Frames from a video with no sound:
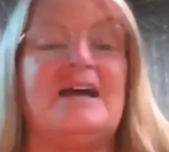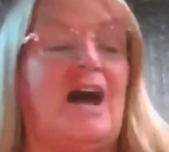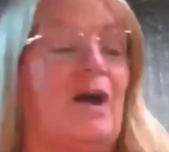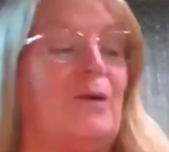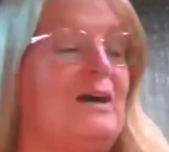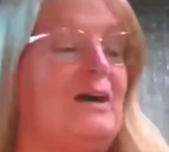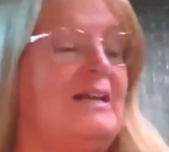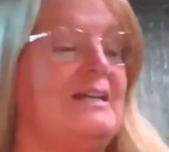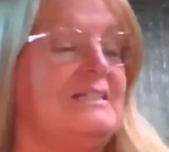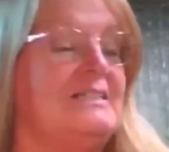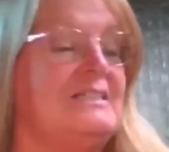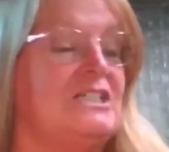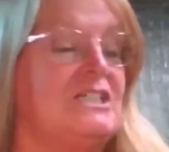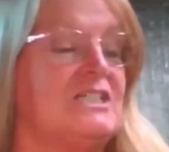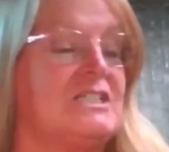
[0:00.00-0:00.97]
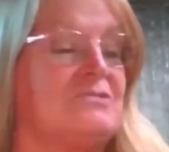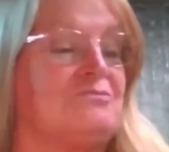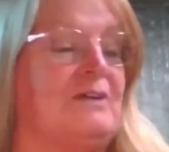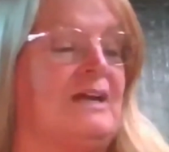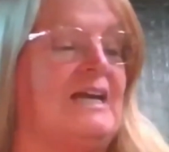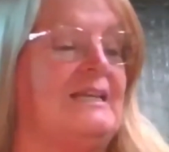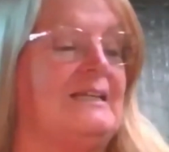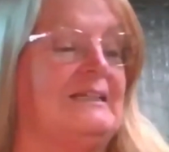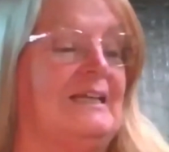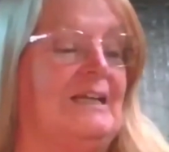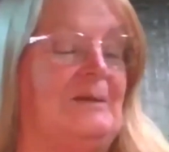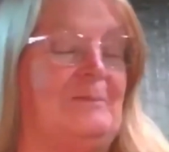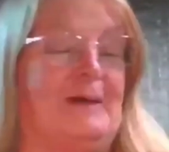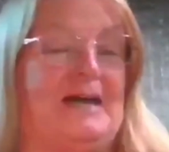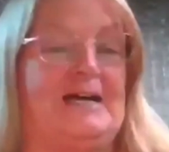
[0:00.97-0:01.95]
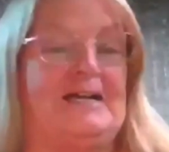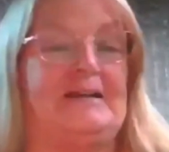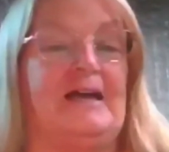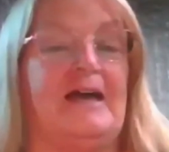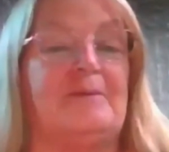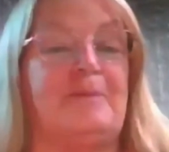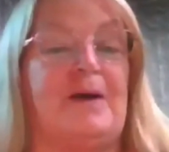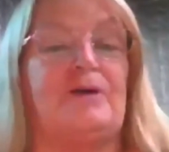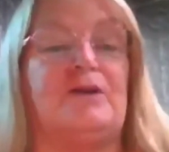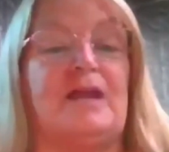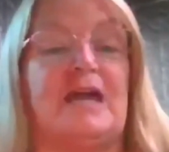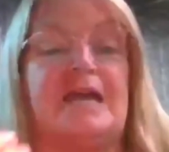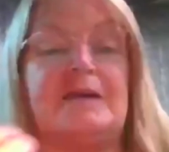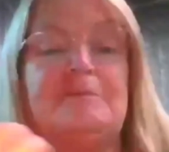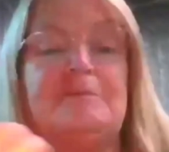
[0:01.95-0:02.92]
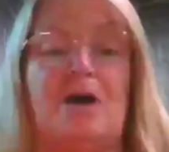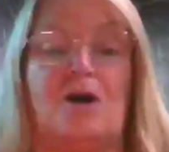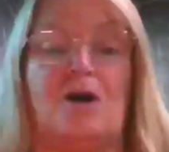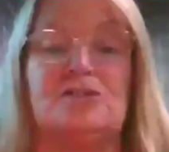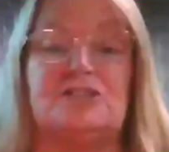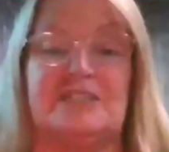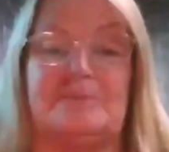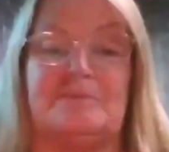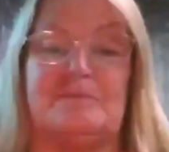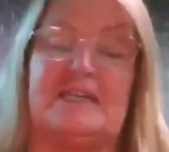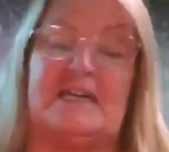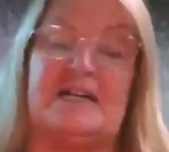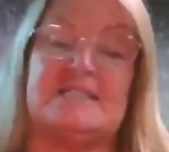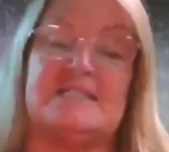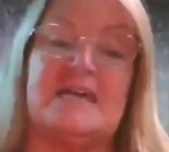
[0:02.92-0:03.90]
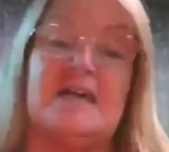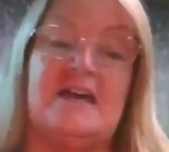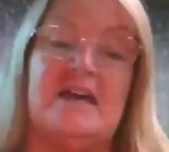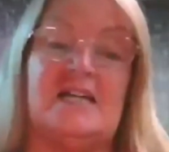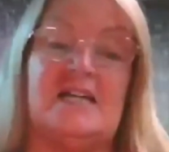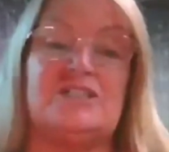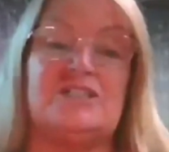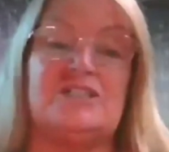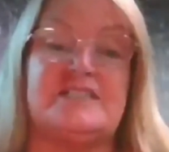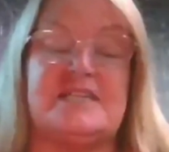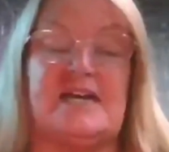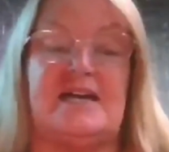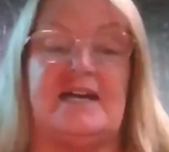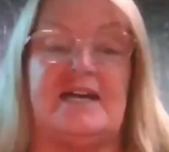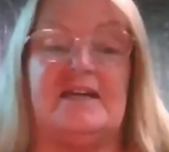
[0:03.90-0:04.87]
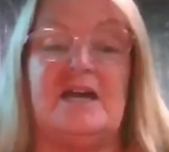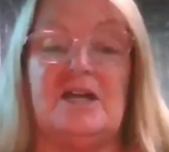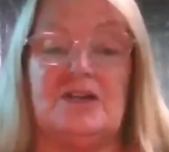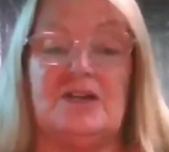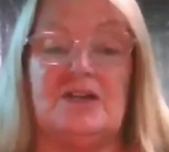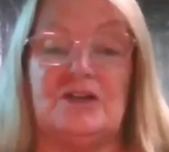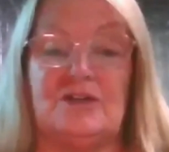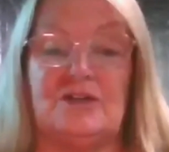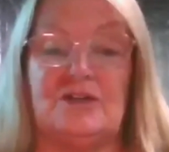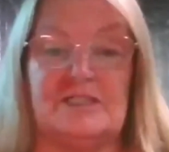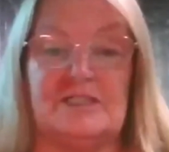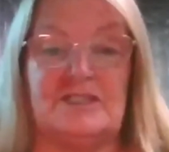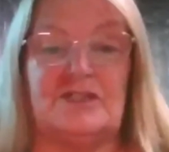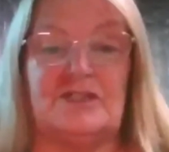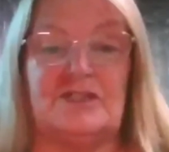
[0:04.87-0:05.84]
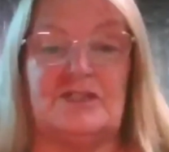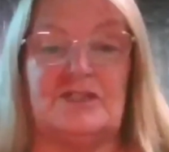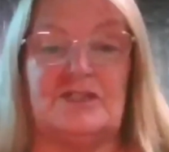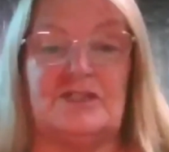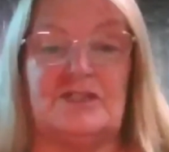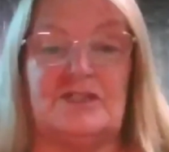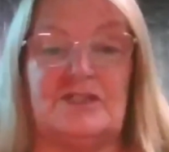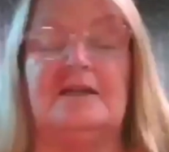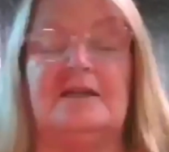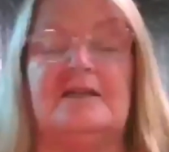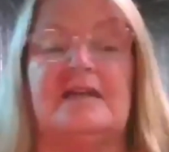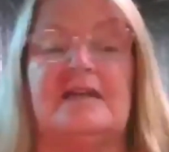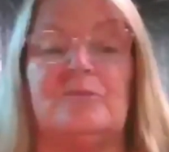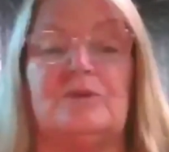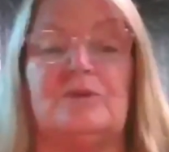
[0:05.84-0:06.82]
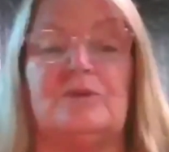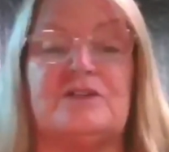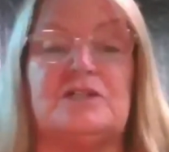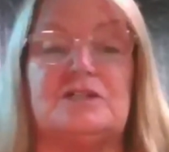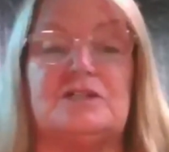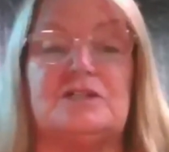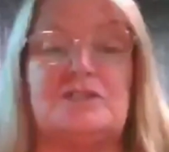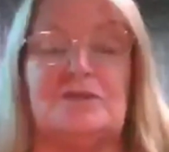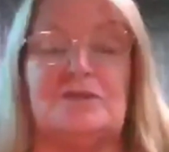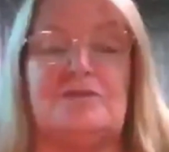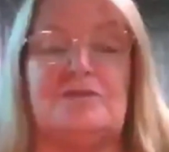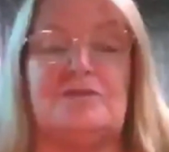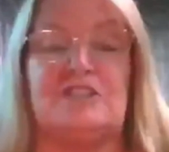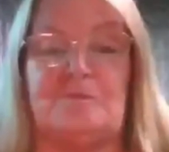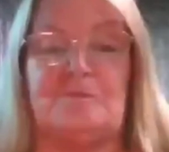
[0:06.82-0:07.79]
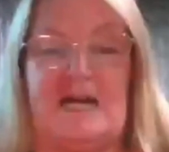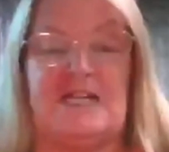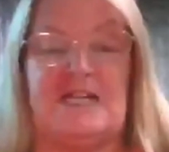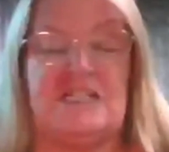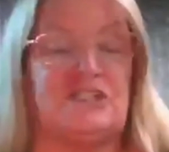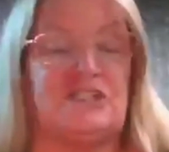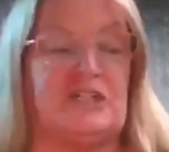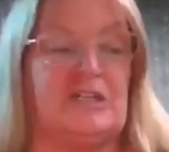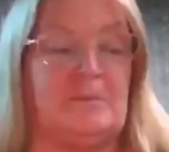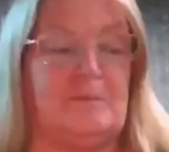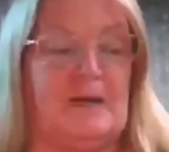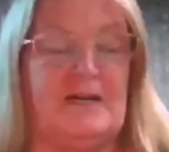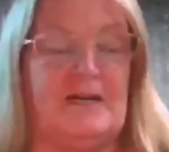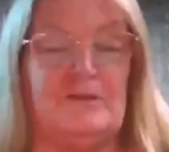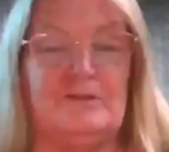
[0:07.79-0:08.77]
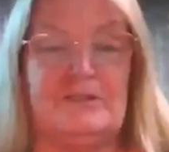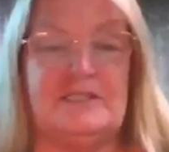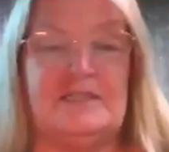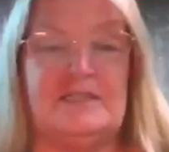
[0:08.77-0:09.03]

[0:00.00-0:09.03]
I want to just read a little bit about emotion because, as you say, you're going to do well in whatever you do that you're passionate about.